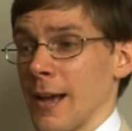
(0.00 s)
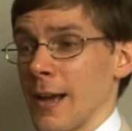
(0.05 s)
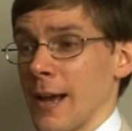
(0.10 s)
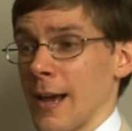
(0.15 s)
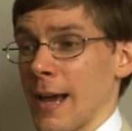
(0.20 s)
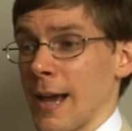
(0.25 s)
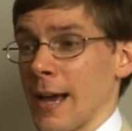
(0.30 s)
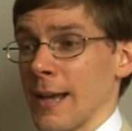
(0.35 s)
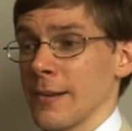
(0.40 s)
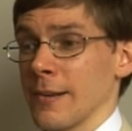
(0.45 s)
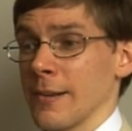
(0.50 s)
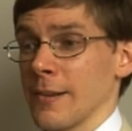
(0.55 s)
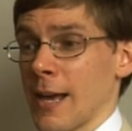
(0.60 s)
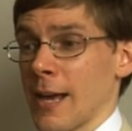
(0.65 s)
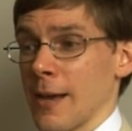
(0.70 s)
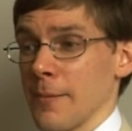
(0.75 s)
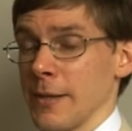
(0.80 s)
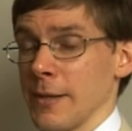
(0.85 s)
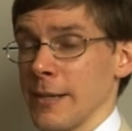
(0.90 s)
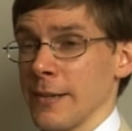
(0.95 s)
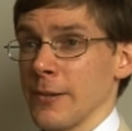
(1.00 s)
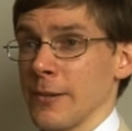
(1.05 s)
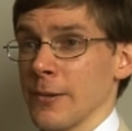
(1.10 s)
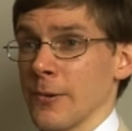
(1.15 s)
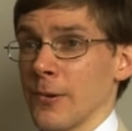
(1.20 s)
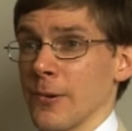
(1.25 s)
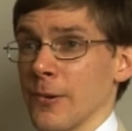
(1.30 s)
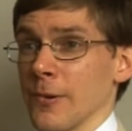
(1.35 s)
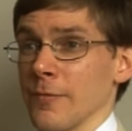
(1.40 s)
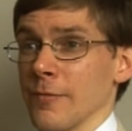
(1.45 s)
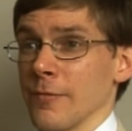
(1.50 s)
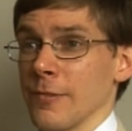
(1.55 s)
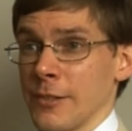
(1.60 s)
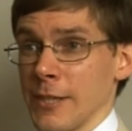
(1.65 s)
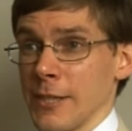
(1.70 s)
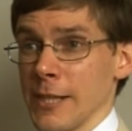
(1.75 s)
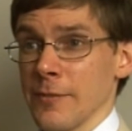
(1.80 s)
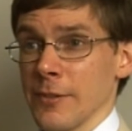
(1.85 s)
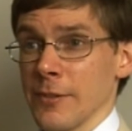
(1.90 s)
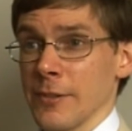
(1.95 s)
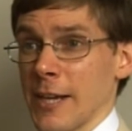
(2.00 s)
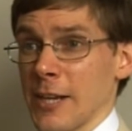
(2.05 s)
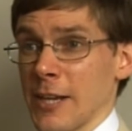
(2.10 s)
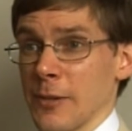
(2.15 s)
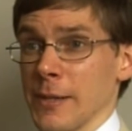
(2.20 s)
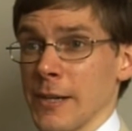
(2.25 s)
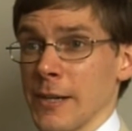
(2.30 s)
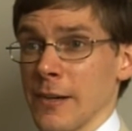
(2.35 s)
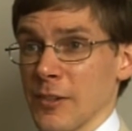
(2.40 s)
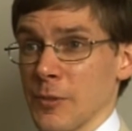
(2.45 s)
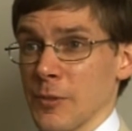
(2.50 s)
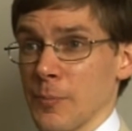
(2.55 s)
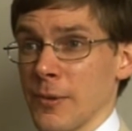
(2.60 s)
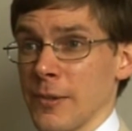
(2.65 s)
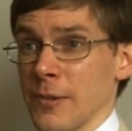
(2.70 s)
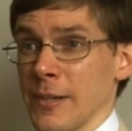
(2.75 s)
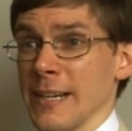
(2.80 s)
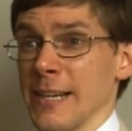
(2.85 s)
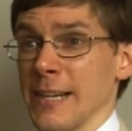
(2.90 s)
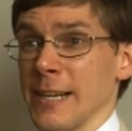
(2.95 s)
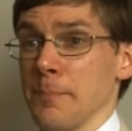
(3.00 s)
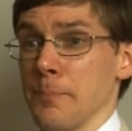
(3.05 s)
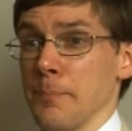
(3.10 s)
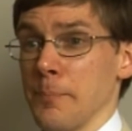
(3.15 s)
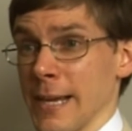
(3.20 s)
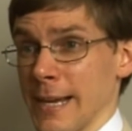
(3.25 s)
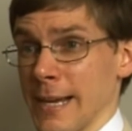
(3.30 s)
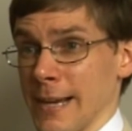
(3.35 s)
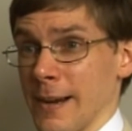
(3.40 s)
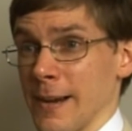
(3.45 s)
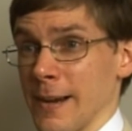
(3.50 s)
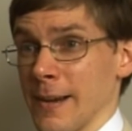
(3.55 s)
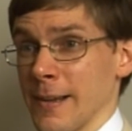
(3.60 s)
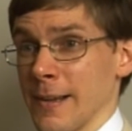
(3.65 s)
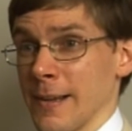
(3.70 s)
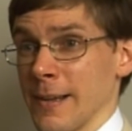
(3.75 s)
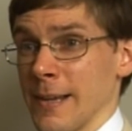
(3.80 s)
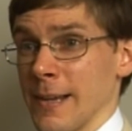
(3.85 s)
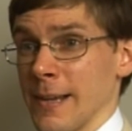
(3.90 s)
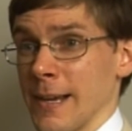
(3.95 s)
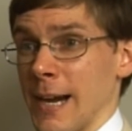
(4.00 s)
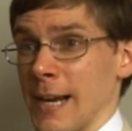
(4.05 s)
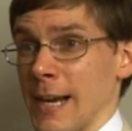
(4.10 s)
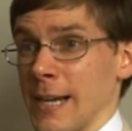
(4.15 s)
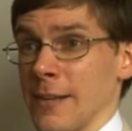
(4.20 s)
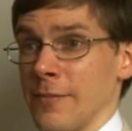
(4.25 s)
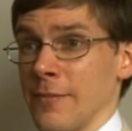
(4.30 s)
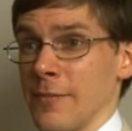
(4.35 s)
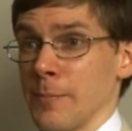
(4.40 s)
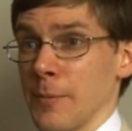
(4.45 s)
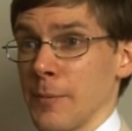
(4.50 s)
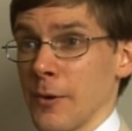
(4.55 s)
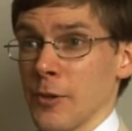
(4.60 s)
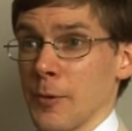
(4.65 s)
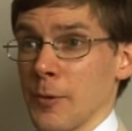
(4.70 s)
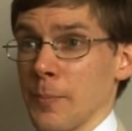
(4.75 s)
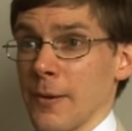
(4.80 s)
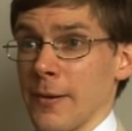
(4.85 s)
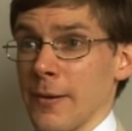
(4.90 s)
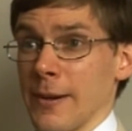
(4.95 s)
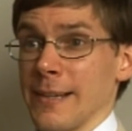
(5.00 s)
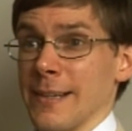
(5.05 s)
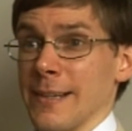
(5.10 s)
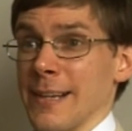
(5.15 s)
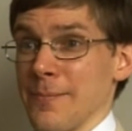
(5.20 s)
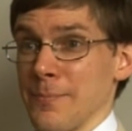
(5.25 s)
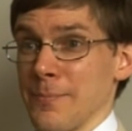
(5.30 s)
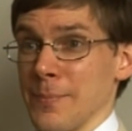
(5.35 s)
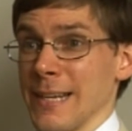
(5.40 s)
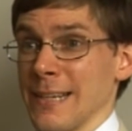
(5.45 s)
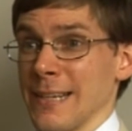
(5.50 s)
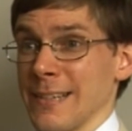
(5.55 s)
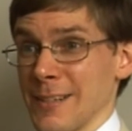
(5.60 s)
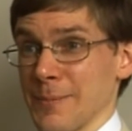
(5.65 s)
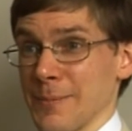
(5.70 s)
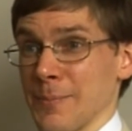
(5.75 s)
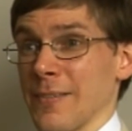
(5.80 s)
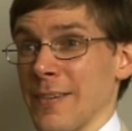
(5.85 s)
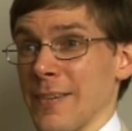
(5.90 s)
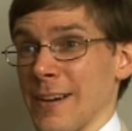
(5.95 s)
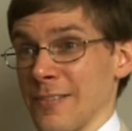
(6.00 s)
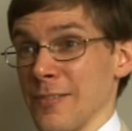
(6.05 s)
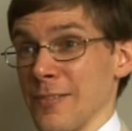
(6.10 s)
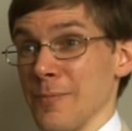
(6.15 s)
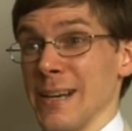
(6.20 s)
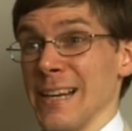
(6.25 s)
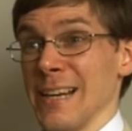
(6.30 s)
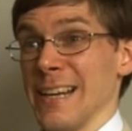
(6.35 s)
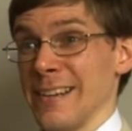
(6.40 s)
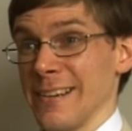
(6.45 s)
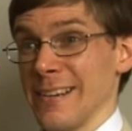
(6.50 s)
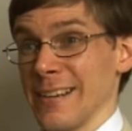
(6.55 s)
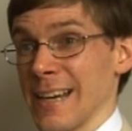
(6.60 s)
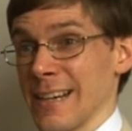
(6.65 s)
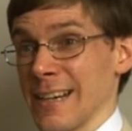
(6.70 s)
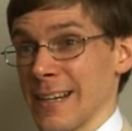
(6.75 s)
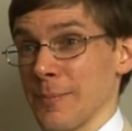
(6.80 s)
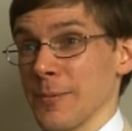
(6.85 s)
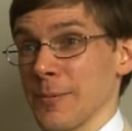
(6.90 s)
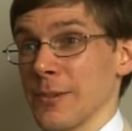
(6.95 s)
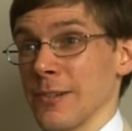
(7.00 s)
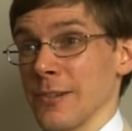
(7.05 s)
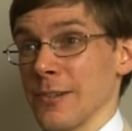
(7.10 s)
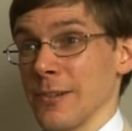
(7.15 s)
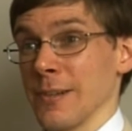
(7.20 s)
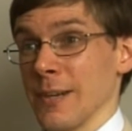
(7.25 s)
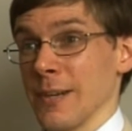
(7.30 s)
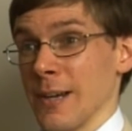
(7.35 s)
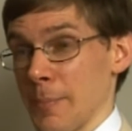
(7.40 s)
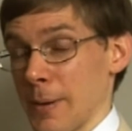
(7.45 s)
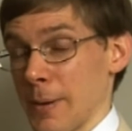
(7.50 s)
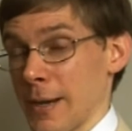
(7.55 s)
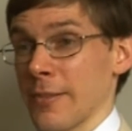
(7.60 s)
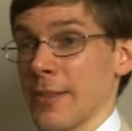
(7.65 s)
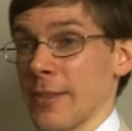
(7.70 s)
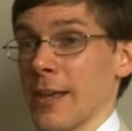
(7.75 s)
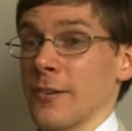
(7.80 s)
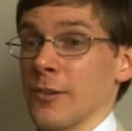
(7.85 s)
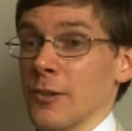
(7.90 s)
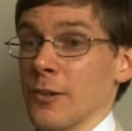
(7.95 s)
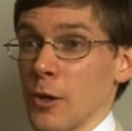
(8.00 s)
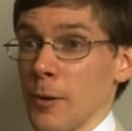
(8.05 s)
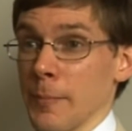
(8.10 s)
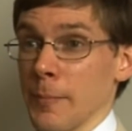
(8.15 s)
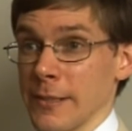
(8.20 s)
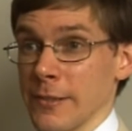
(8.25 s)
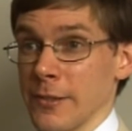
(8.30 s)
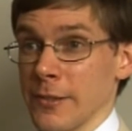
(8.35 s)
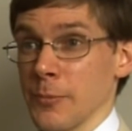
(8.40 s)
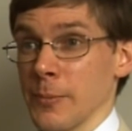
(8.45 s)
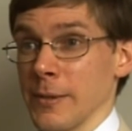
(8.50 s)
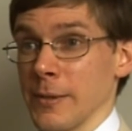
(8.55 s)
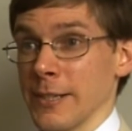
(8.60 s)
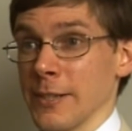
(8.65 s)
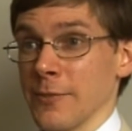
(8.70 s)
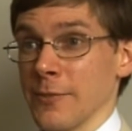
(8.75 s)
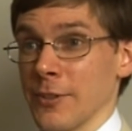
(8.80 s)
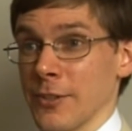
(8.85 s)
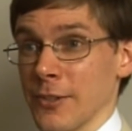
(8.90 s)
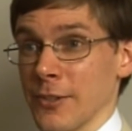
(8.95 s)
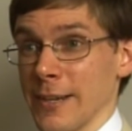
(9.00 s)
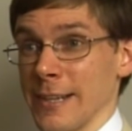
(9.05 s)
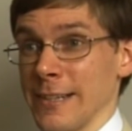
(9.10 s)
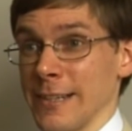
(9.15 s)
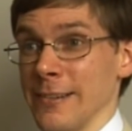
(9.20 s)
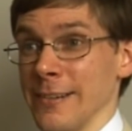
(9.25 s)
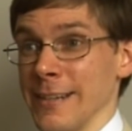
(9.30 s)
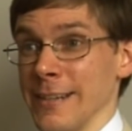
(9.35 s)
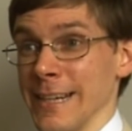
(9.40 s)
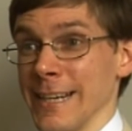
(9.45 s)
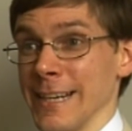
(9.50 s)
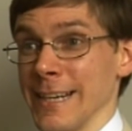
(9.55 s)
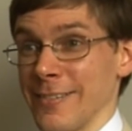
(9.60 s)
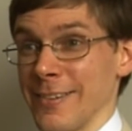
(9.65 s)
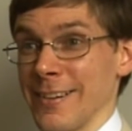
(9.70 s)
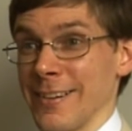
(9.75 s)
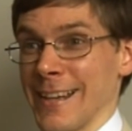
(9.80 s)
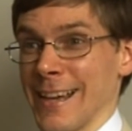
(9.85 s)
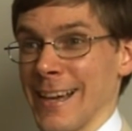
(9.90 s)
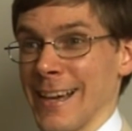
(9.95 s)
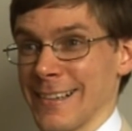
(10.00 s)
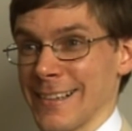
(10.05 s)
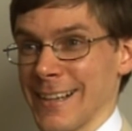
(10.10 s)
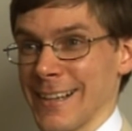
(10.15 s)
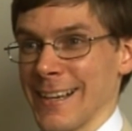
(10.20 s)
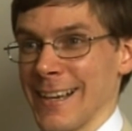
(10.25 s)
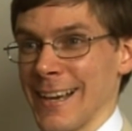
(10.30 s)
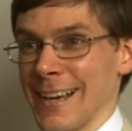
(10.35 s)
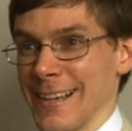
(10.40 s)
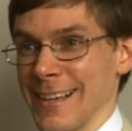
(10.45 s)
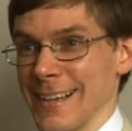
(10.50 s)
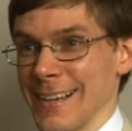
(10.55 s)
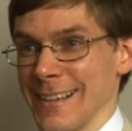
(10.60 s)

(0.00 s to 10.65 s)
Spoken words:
And that means your receivers have to be correspondingly bigger. And if you multiply 10 metres by a factor of 1 million, you get up to about 1,000 kilometres, which is the size you need for the SKA.